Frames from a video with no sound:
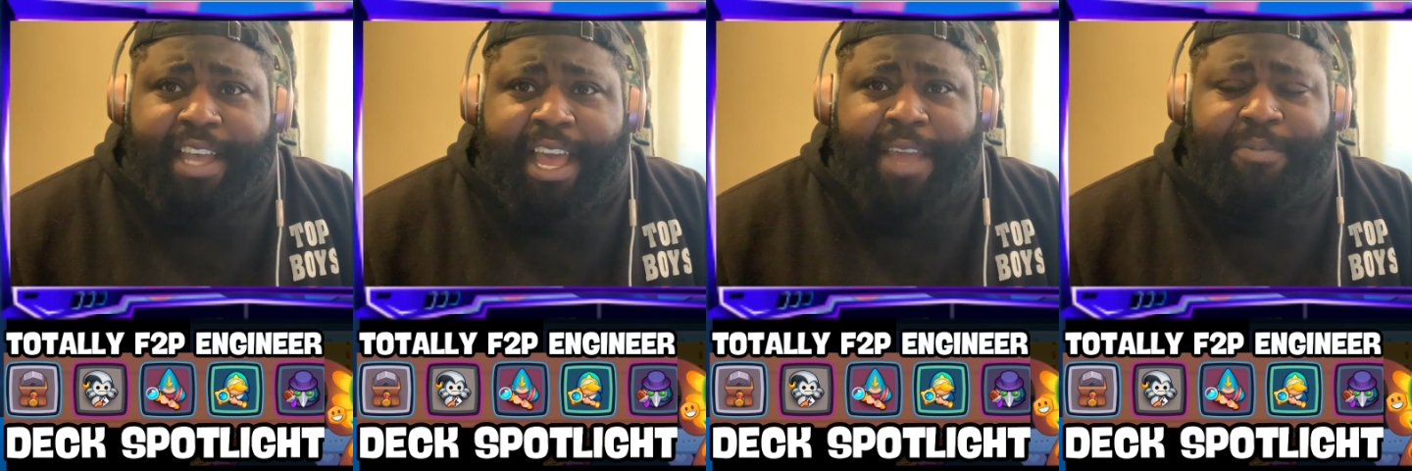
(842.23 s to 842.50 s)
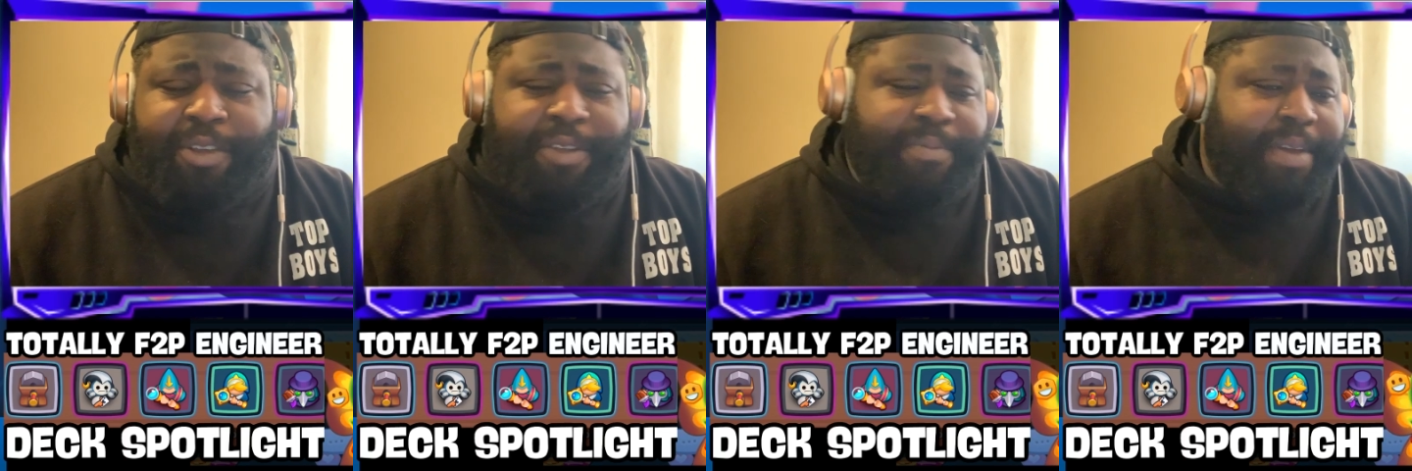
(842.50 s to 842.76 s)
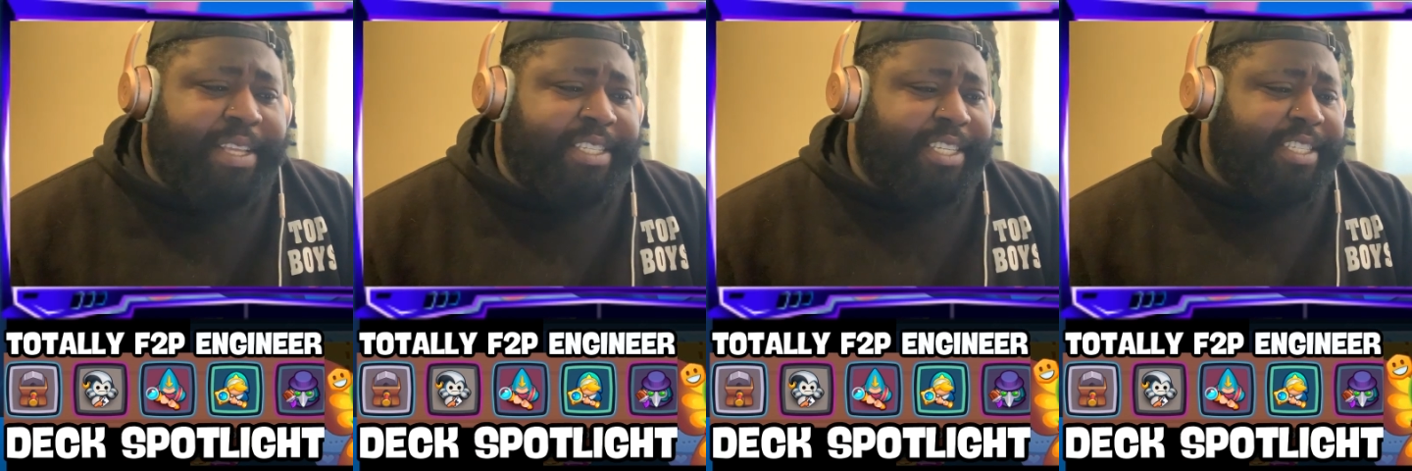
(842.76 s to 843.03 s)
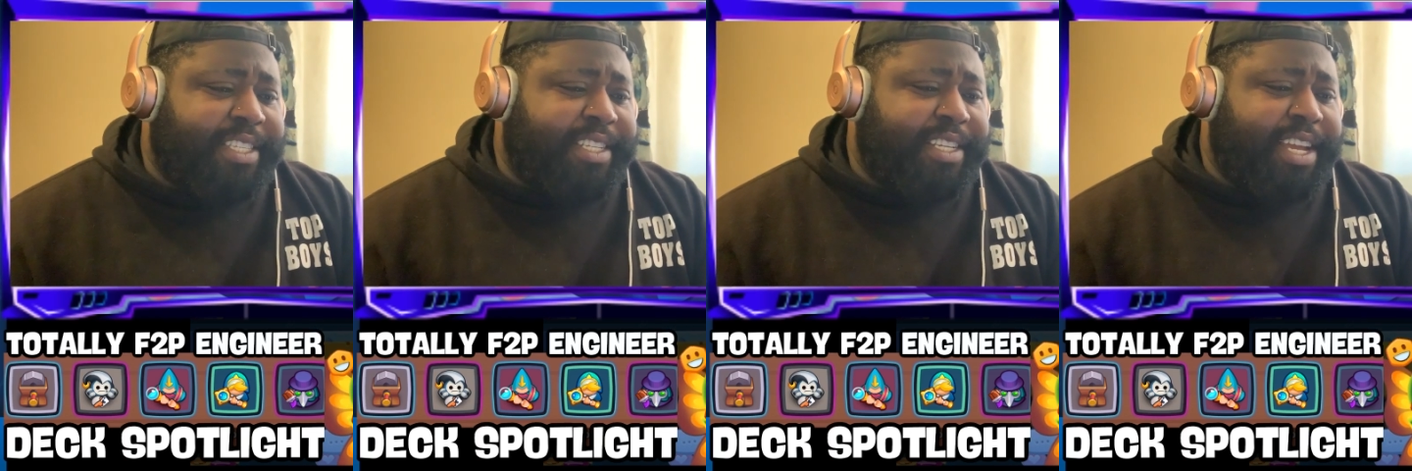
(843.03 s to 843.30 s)
I'm
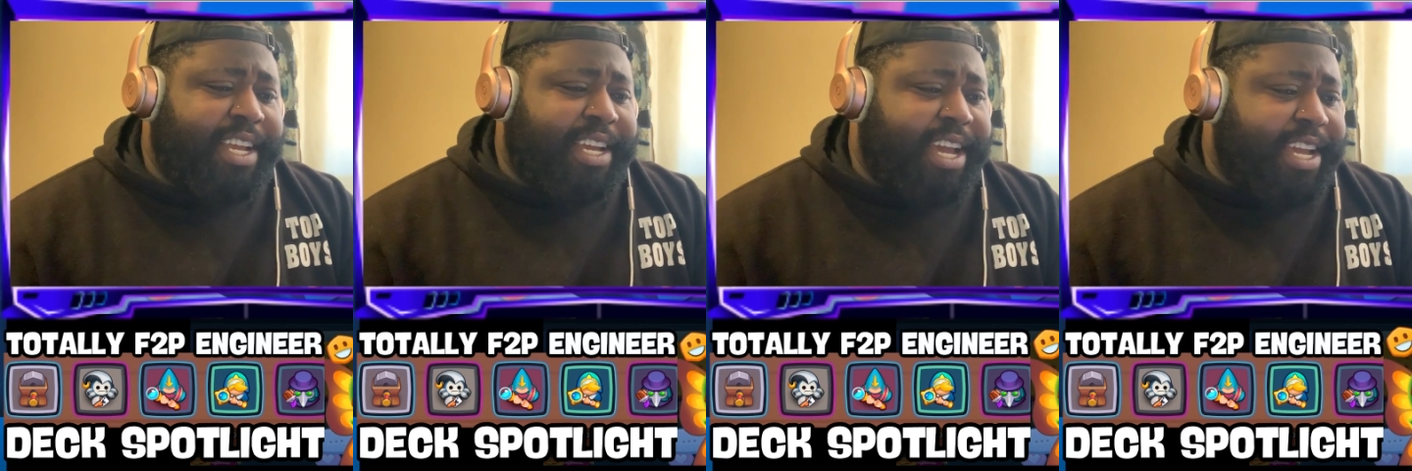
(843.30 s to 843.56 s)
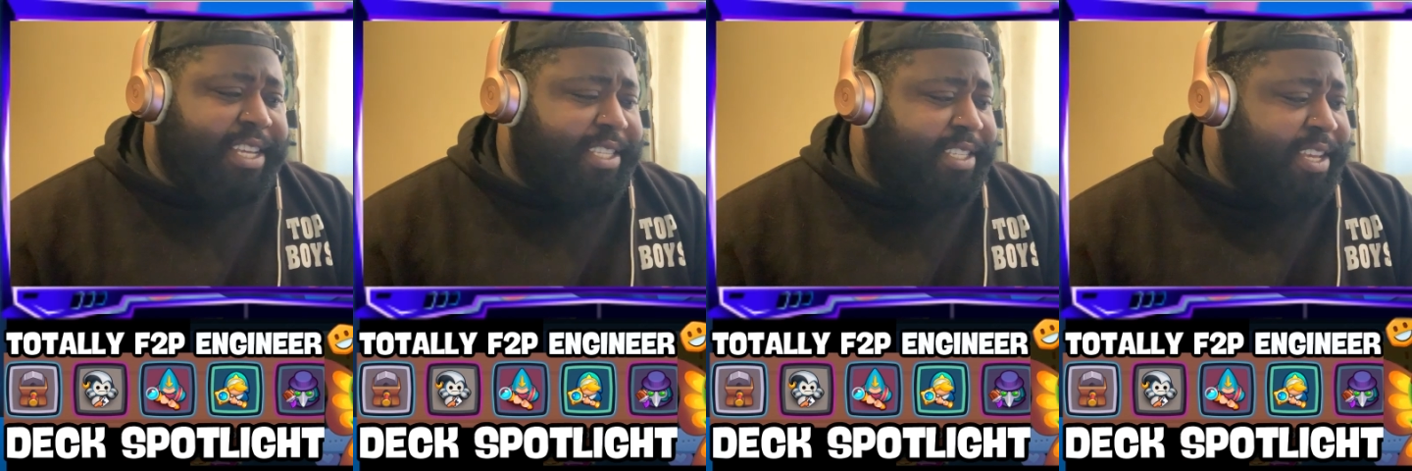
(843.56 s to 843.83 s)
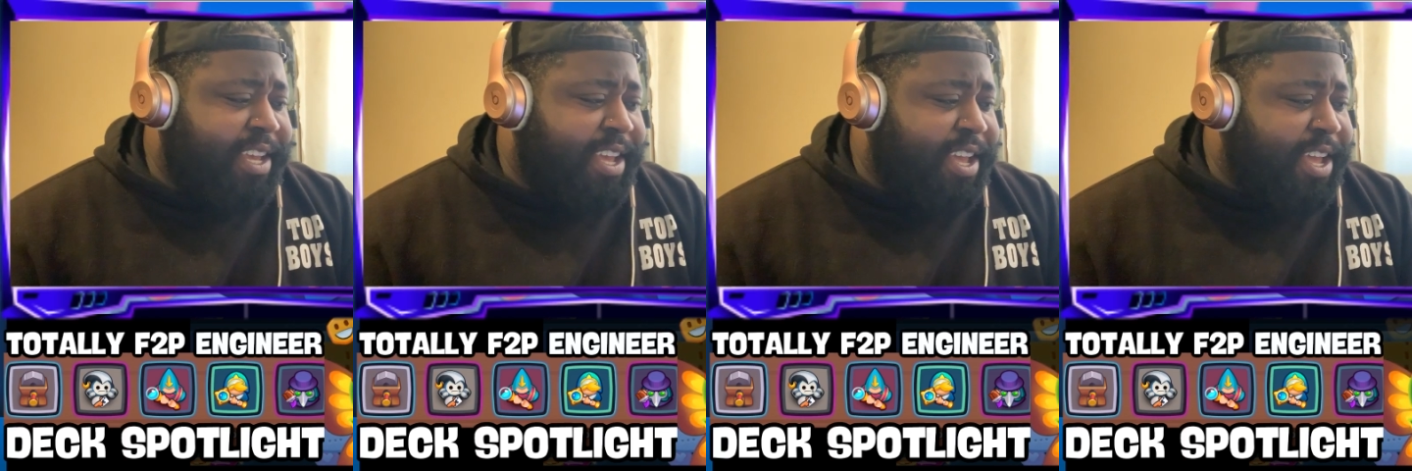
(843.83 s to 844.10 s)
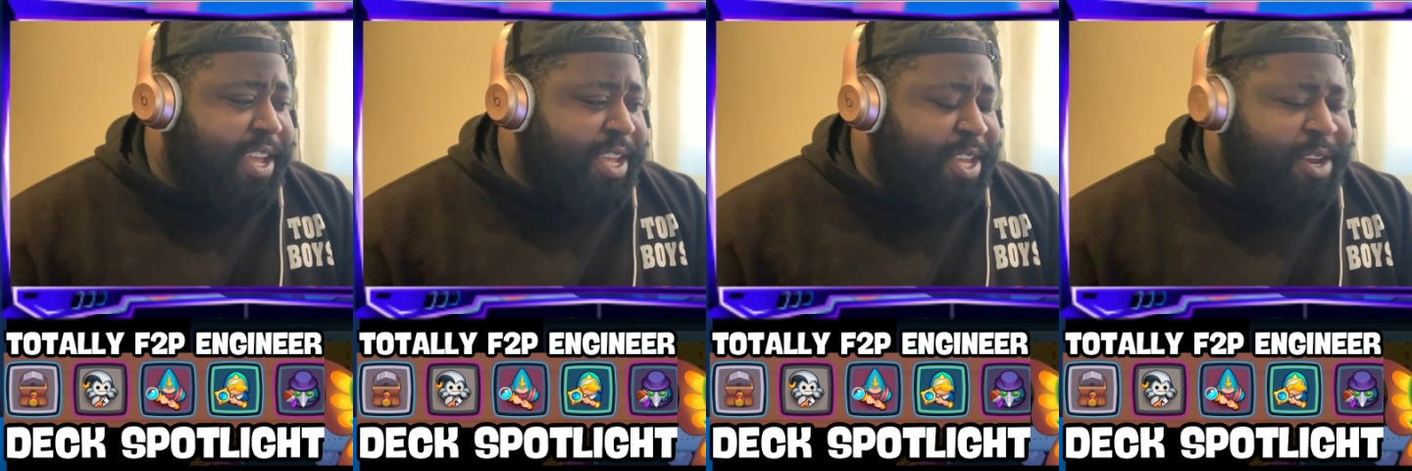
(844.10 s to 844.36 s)
Gunman69, guys.
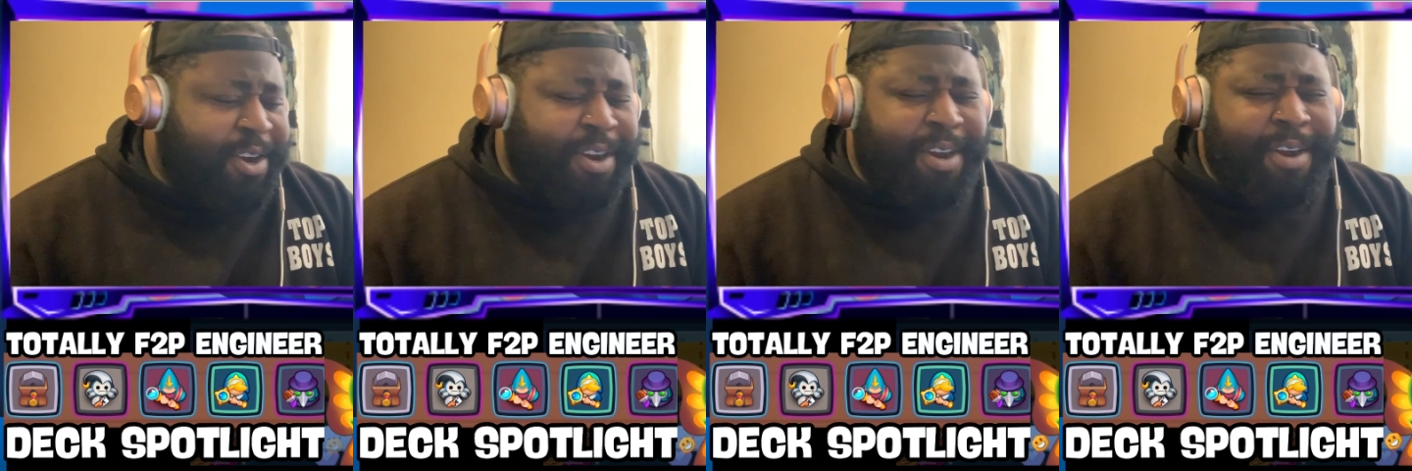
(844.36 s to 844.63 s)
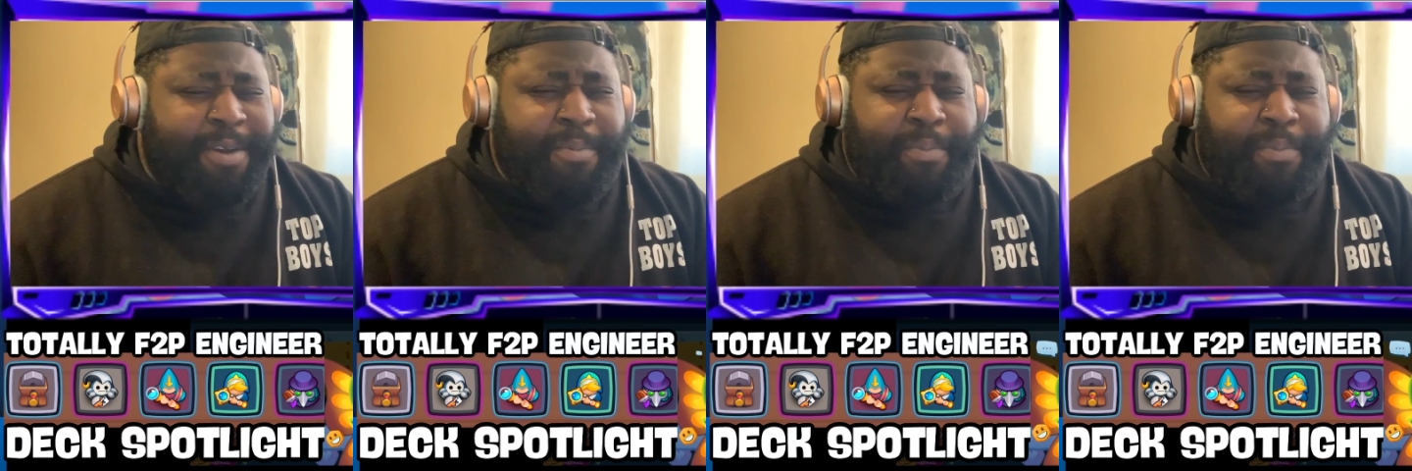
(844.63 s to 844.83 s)
You're